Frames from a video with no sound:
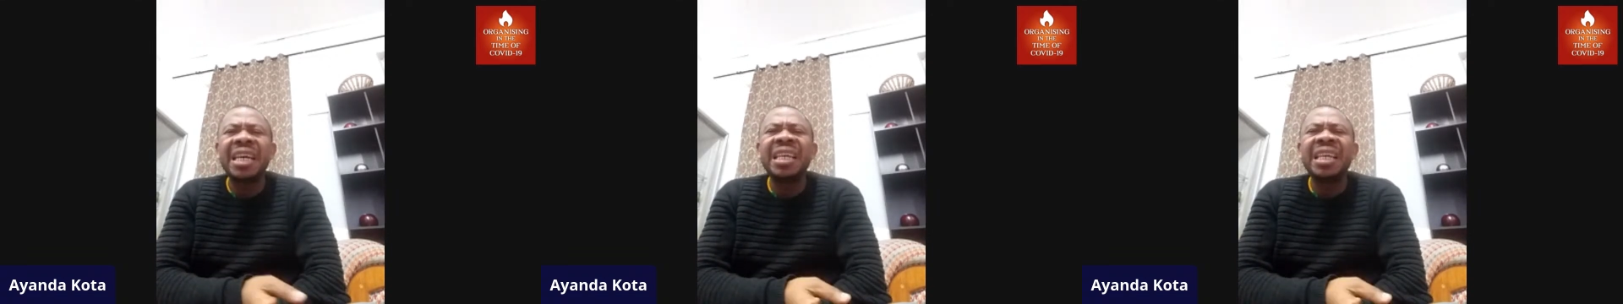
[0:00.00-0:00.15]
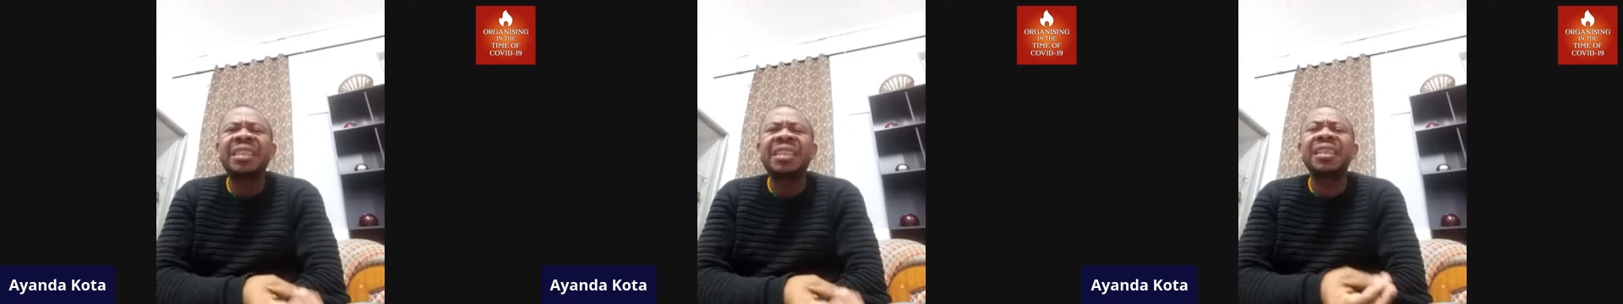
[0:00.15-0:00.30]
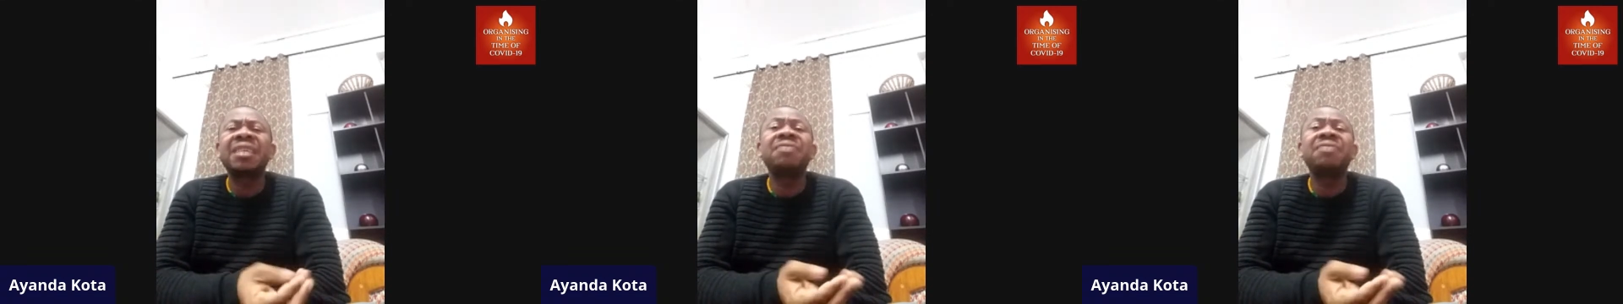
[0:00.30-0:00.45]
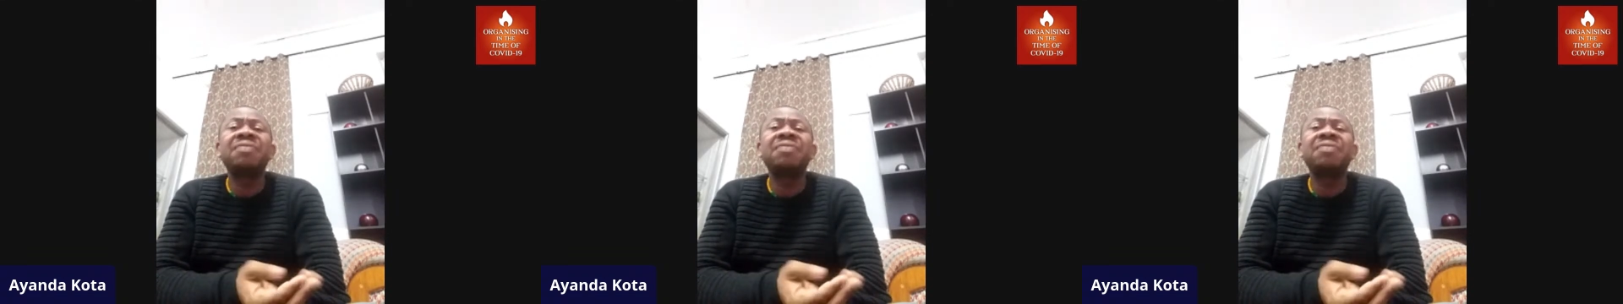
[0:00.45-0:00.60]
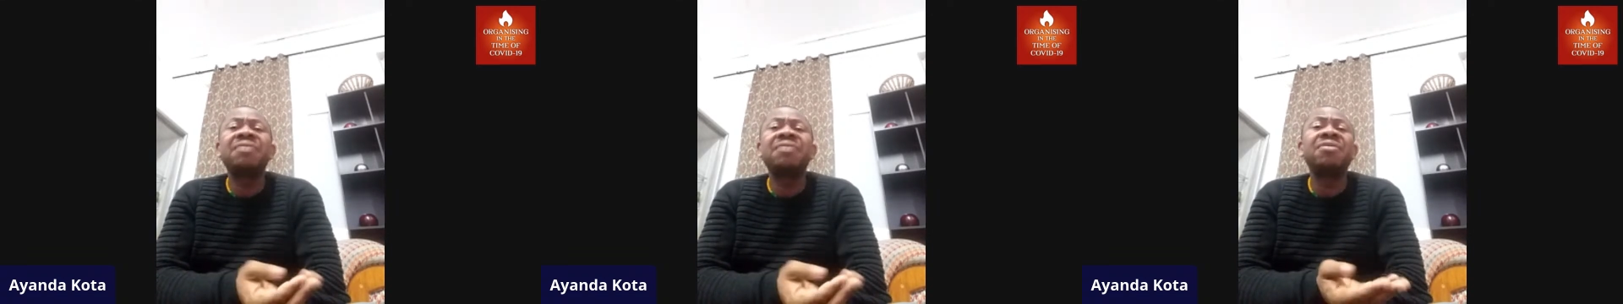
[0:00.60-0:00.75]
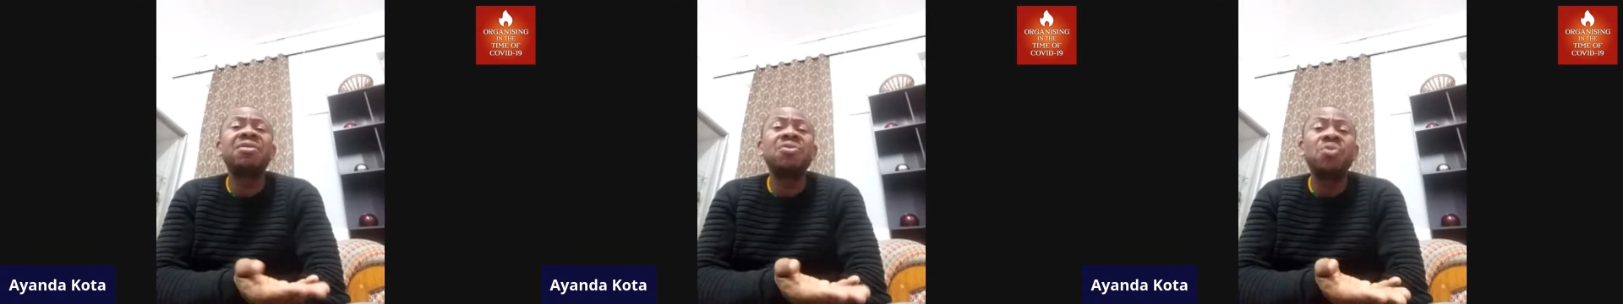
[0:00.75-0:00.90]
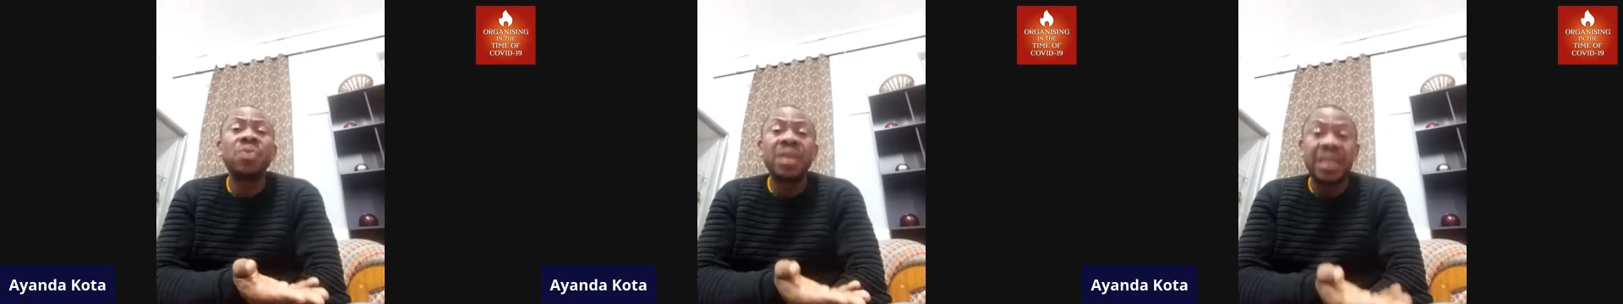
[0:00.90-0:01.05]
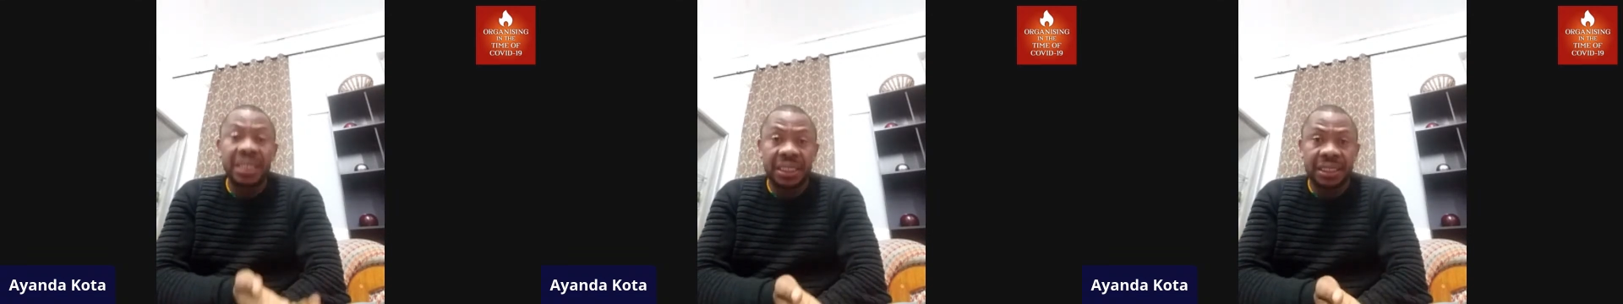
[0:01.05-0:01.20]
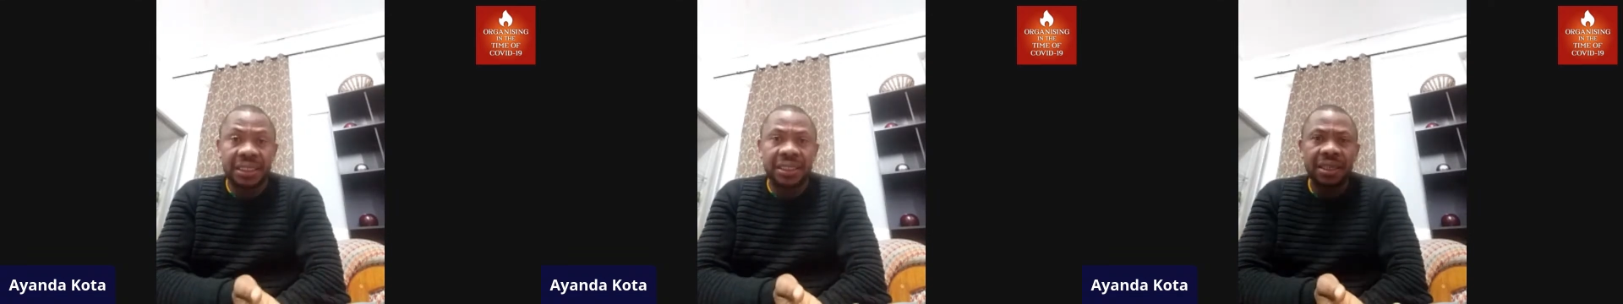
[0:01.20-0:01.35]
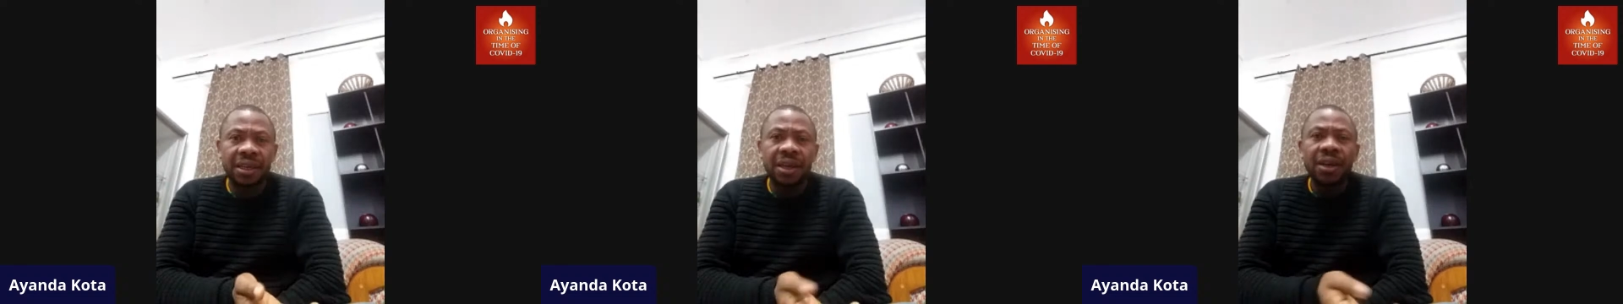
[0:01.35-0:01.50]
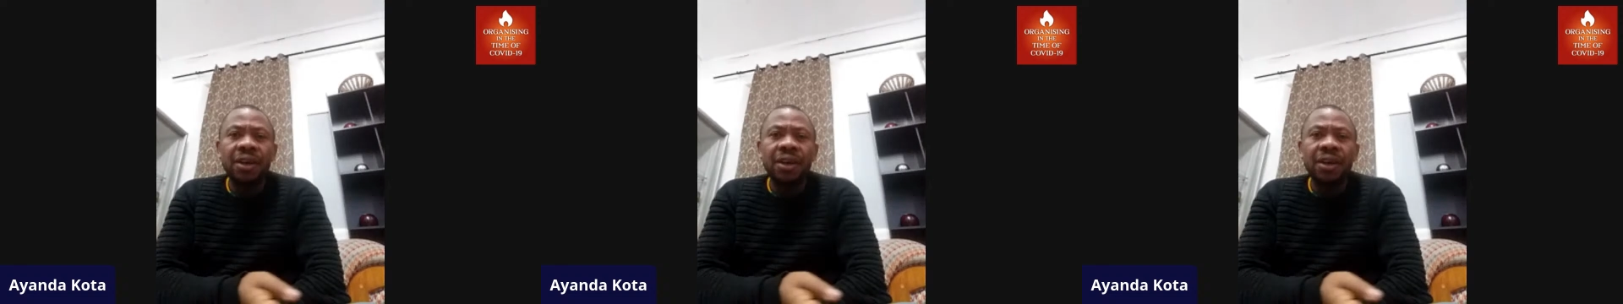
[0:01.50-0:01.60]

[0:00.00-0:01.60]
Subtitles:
It's even worse.